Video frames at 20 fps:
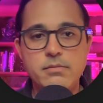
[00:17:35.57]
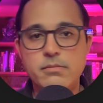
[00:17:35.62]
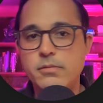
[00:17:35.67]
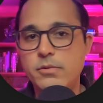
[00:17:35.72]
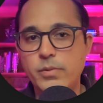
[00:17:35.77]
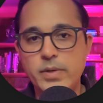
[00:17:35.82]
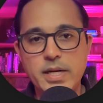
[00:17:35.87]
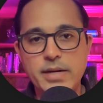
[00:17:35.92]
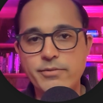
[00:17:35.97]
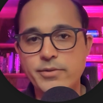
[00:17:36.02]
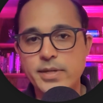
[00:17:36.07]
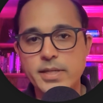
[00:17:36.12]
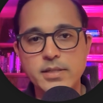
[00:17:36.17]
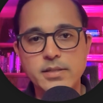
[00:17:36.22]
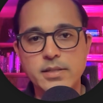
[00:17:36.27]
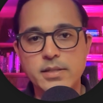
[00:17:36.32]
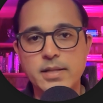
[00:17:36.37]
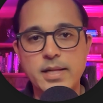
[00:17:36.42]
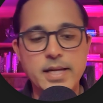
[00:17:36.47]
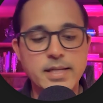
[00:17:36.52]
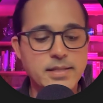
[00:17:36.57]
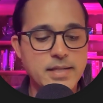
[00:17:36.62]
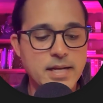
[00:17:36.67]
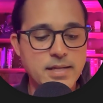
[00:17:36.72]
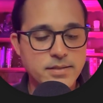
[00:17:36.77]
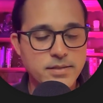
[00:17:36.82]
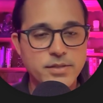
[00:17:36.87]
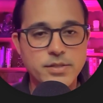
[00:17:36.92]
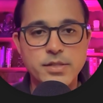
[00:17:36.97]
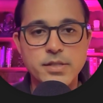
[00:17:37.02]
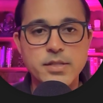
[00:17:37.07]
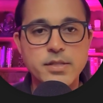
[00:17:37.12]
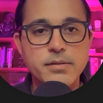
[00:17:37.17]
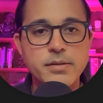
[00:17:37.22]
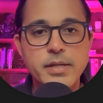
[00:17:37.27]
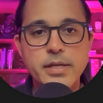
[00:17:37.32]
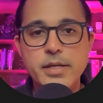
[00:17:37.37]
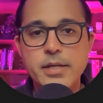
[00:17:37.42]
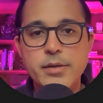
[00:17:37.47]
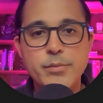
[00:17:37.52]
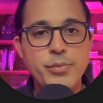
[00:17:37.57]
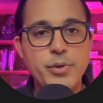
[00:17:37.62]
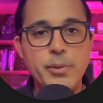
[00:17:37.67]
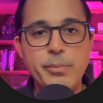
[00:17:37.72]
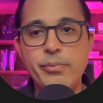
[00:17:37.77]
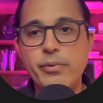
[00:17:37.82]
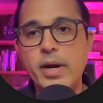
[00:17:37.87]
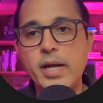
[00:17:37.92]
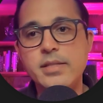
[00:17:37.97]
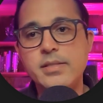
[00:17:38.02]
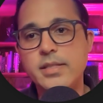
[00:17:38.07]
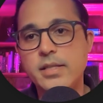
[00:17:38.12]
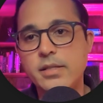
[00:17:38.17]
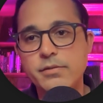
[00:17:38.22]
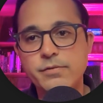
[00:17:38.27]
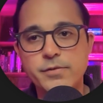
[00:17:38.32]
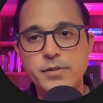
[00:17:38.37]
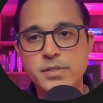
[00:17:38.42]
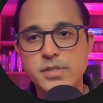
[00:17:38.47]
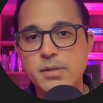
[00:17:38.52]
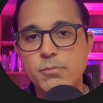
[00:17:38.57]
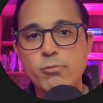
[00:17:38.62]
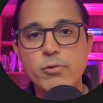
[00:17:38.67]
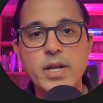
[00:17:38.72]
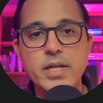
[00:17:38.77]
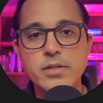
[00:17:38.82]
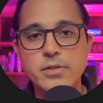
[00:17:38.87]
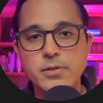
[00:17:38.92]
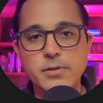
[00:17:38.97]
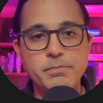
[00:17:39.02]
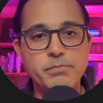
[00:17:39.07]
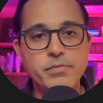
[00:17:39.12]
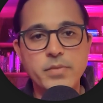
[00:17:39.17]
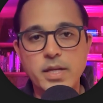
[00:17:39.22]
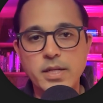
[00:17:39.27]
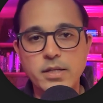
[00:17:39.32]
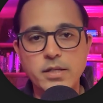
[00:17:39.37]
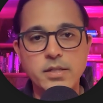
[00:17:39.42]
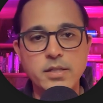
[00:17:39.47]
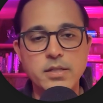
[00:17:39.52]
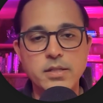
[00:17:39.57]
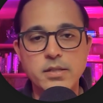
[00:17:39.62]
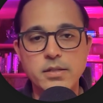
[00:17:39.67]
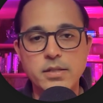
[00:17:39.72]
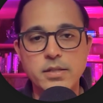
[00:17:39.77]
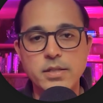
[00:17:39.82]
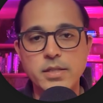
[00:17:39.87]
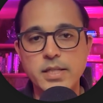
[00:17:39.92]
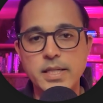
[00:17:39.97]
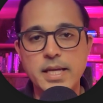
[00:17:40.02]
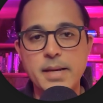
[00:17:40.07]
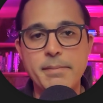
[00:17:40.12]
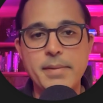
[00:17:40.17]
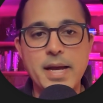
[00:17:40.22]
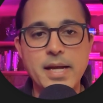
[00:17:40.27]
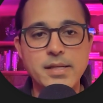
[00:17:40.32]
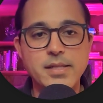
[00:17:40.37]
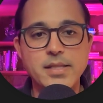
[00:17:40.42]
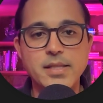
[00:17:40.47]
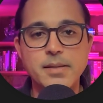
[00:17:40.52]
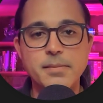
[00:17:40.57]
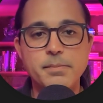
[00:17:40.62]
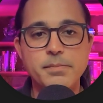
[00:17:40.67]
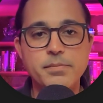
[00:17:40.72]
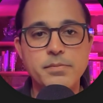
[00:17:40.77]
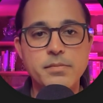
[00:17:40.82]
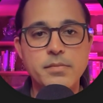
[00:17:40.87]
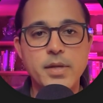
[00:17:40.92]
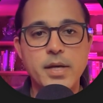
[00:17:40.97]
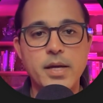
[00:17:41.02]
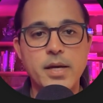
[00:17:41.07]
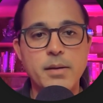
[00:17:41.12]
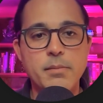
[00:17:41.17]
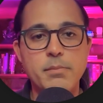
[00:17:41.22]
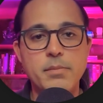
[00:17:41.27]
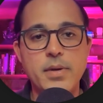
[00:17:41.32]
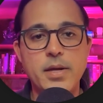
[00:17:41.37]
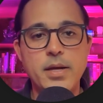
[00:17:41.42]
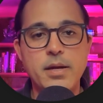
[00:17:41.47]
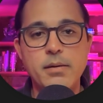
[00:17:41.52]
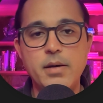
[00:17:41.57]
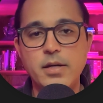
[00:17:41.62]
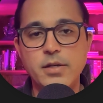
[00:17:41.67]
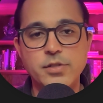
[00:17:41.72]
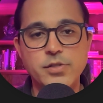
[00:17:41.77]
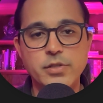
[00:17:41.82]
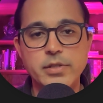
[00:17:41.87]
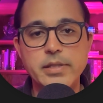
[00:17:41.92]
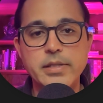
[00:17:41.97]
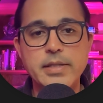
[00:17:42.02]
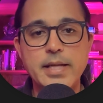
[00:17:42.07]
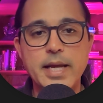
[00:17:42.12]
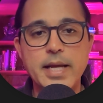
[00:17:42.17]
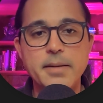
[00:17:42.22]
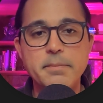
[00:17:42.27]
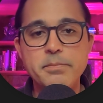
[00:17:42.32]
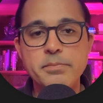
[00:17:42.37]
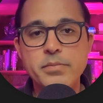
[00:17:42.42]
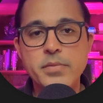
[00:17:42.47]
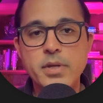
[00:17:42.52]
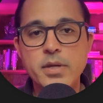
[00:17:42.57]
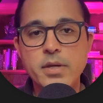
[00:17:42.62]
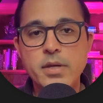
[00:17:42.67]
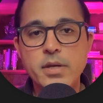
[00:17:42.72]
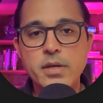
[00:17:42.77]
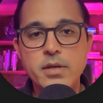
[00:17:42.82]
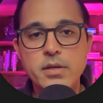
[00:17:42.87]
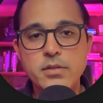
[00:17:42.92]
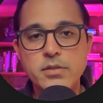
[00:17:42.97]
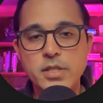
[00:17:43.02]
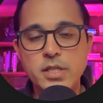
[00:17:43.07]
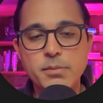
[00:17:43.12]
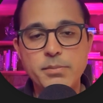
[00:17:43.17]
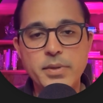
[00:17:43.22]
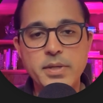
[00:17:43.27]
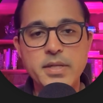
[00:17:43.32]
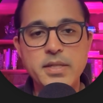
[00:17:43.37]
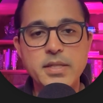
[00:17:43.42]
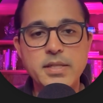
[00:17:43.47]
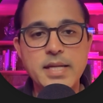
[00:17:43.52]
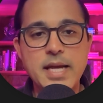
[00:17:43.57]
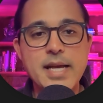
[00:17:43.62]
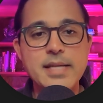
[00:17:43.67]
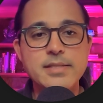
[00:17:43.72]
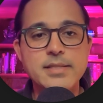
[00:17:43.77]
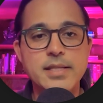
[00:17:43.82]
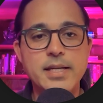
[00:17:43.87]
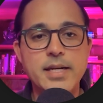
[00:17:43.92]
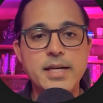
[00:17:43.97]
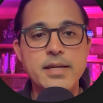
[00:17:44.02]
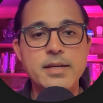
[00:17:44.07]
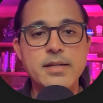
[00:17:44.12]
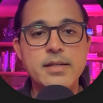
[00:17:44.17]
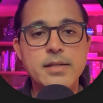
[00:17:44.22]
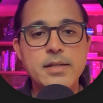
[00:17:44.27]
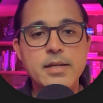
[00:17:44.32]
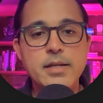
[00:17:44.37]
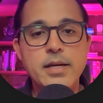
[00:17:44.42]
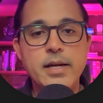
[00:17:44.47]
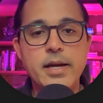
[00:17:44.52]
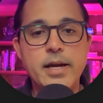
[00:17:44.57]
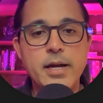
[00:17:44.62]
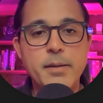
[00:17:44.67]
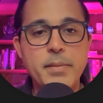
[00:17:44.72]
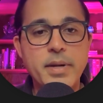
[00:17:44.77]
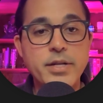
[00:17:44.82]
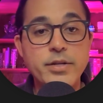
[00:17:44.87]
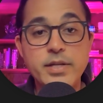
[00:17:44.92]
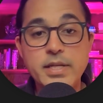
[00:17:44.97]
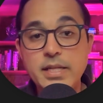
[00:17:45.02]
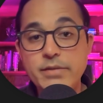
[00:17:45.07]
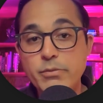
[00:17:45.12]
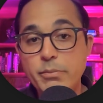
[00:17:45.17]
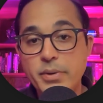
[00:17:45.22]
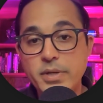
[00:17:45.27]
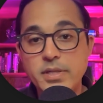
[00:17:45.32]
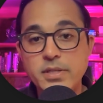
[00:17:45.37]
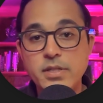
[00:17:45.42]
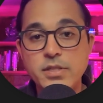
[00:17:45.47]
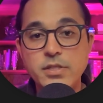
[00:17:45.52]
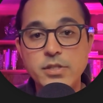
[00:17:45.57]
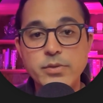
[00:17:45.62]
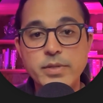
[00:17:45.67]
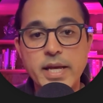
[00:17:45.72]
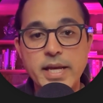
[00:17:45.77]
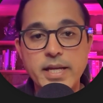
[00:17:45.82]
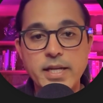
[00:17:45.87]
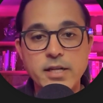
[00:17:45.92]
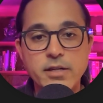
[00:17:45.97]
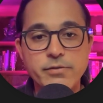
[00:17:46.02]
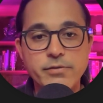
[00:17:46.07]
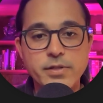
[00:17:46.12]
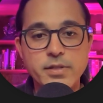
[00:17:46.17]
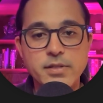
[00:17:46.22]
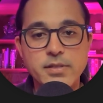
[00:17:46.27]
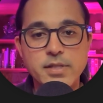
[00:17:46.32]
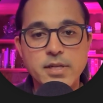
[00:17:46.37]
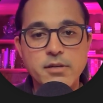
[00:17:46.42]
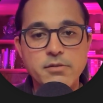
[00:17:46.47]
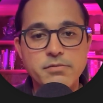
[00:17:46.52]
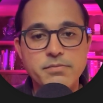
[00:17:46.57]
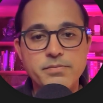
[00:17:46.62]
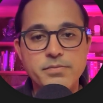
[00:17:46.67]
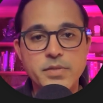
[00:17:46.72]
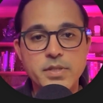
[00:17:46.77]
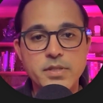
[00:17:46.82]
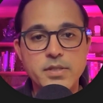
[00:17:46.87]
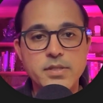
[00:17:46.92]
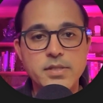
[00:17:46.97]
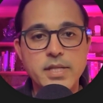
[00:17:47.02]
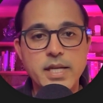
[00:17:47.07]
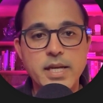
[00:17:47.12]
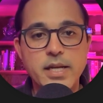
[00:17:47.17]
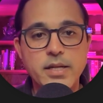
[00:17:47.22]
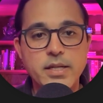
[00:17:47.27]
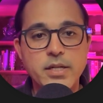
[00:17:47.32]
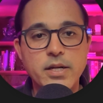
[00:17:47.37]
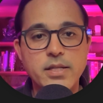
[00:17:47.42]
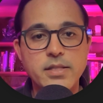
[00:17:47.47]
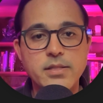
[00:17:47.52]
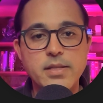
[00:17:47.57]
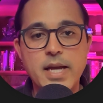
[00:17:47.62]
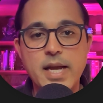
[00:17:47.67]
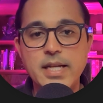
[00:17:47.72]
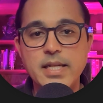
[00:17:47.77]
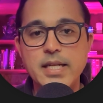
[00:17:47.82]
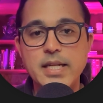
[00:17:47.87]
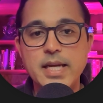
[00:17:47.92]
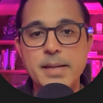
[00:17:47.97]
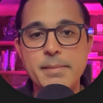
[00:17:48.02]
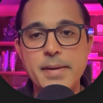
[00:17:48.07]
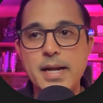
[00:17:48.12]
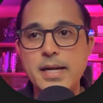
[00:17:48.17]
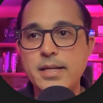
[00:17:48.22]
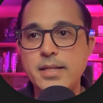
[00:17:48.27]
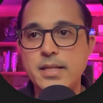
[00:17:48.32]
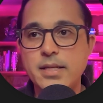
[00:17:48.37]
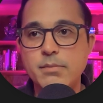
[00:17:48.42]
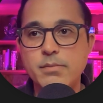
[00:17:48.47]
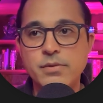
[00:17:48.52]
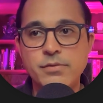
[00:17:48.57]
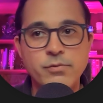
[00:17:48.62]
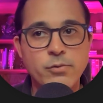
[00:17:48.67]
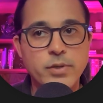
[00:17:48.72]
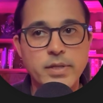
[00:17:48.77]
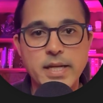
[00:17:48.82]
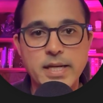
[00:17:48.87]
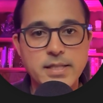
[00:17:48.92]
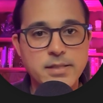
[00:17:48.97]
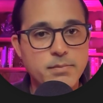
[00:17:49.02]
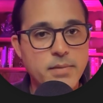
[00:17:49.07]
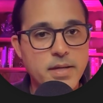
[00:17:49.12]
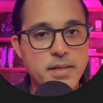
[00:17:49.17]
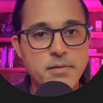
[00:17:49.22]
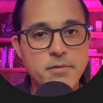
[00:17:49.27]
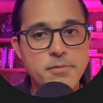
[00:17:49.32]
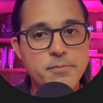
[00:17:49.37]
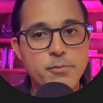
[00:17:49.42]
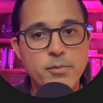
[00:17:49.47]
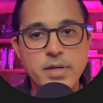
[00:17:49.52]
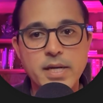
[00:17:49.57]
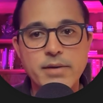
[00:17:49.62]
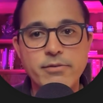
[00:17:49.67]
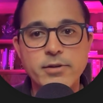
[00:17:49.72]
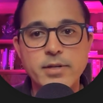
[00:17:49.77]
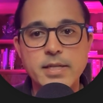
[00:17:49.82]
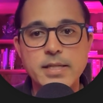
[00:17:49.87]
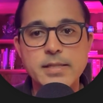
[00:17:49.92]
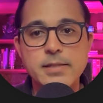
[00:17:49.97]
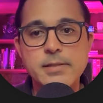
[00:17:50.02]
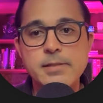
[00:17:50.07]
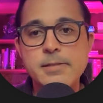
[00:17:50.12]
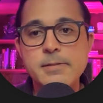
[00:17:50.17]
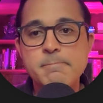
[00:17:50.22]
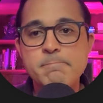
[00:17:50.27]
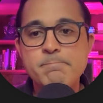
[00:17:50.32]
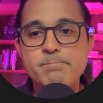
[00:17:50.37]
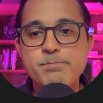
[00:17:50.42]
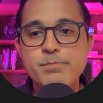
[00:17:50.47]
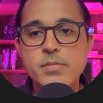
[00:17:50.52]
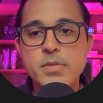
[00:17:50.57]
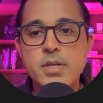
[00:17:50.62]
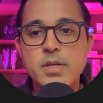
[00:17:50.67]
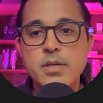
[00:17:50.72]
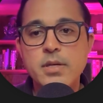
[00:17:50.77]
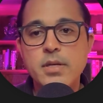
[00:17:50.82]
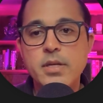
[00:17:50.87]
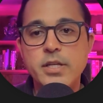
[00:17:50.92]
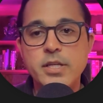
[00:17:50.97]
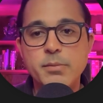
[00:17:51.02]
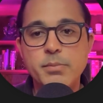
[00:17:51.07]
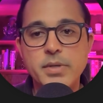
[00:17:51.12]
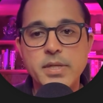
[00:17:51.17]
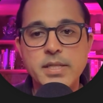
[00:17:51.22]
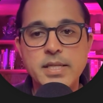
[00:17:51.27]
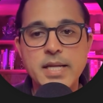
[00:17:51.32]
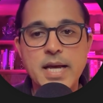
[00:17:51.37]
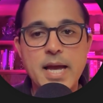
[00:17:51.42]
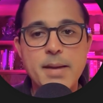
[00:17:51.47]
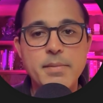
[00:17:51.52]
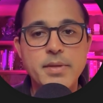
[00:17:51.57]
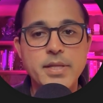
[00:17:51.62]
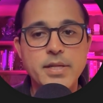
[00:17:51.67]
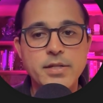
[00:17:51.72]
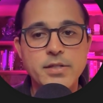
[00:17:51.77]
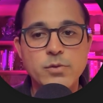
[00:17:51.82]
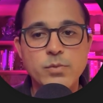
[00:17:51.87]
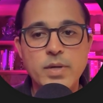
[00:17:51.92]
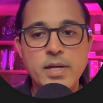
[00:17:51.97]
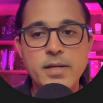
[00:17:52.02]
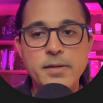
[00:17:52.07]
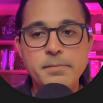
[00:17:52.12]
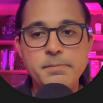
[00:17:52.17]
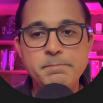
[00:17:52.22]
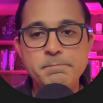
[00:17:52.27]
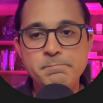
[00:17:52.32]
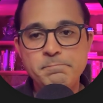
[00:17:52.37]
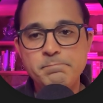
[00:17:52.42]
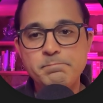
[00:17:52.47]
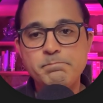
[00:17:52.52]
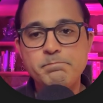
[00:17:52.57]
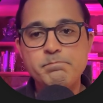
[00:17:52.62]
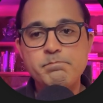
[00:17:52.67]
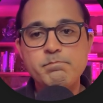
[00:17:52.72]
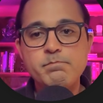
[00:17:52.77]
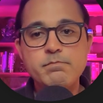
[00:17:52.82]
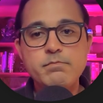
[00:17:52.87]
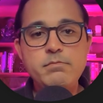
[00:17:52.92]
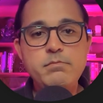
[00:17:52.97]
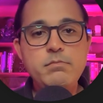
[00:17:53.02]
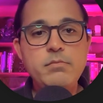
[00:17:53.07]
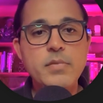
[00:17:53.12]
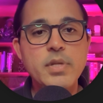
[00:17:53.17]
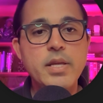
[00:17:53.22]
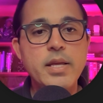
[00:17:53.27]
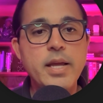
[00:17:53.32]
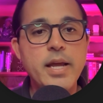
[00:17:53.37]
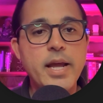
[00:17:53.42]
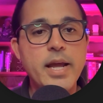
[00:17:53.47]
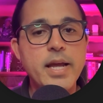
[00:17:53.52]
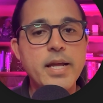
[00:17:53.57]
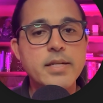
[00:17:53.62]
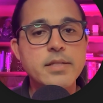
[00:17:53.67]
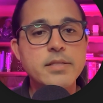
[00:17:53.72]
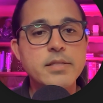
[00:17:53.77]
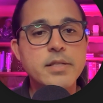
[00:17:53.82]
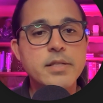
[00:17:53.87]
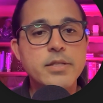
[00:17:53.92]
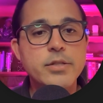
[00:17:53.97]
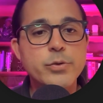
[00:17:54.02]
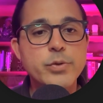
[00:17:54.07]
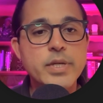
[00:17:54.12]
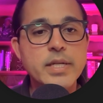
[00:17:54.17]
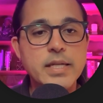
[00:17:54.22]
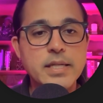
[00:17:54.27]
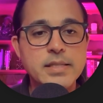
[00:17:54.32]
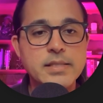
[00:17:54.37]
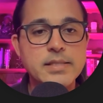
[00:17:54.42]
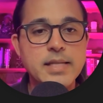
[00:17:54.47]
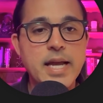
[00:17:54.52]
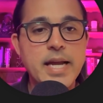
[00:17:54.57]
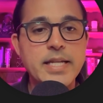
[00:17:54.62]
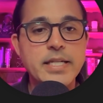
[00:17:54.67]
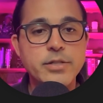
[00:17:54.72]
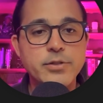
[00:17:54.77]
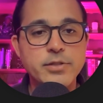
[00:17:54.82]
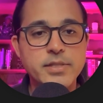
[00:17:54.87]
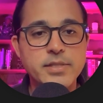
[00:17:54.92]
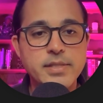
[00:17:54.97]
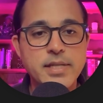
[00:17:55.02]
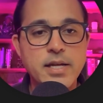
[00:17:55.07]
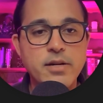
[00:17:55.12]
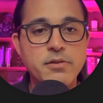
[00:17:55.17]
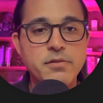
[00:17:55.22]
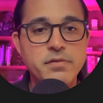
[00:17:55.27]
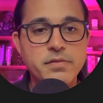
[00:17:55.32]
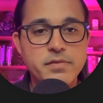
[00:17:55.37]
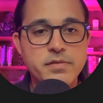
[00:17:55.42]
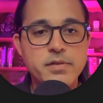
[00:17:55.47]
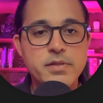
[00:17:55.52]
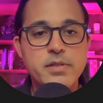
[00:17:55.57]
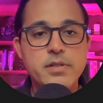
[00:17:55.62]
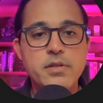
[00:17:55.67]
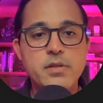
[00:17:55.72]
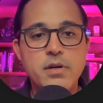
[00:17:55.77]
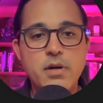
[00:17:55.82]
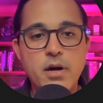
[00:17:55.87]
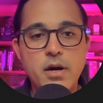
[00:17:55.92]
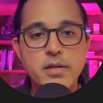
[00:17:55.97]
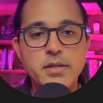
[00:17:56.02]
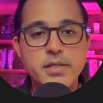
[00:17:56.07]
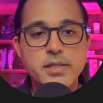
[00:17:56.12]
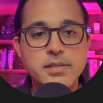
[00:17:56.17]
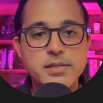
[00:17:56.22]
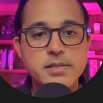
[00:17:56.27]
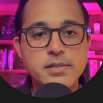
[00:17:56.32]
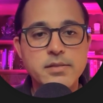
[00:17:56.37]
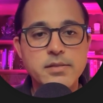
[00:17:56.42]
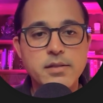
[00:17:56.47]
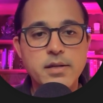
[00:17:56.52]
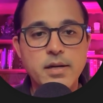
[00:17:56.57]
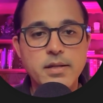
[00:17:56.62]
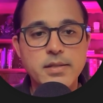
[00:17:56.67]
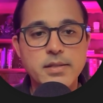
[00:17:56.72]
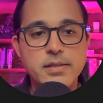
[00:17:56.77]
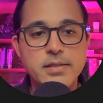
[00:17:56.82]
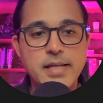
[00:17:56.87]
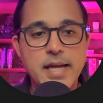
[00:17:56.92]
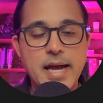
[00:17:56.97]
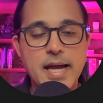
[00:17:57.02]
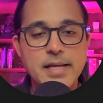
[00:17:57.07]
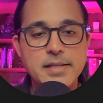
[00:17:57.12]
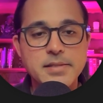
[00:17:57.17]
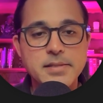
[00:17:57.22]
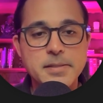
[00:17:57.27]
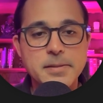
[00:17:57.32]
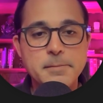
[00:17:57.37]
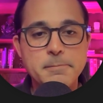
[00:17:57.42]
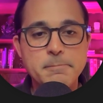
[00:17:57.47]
whatever it is, the client's asked you to pull pricing for some rental, and you need to get back to them on a certain date. So you can put it in the task there, and you can even put in a due date here for yourself. You can say, I need to get back to them before next month, whatever it is. You can put a time in there as well, and you can assign yourself on this task.